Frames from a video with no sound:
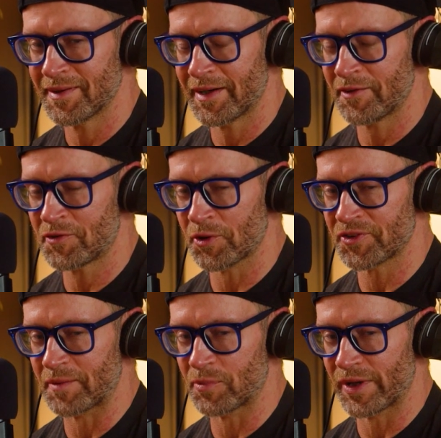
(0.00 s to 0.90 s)
of course,
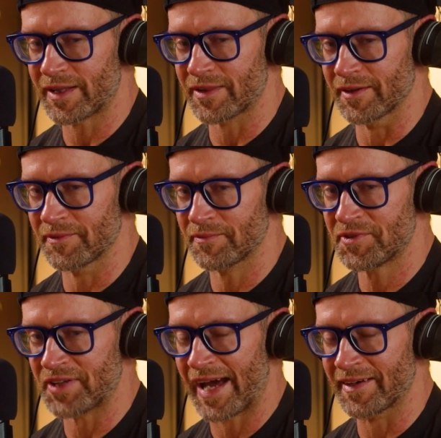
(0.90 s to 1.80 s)
I break the
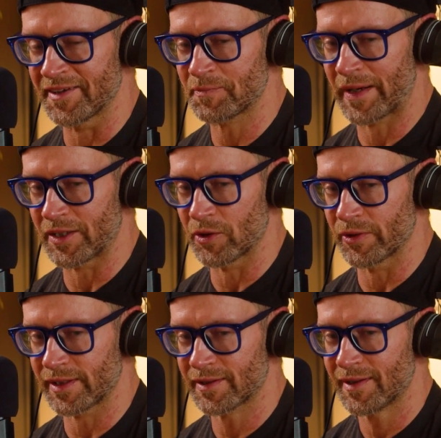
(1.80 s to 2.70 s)
sadness by
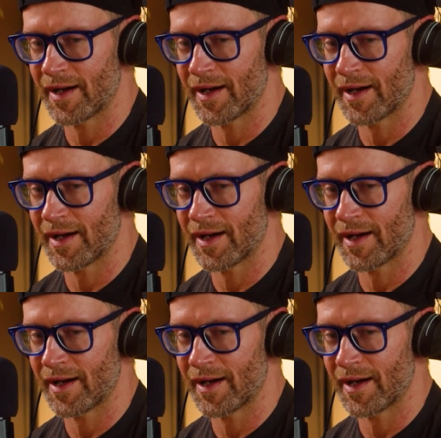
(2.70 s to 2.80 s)
going,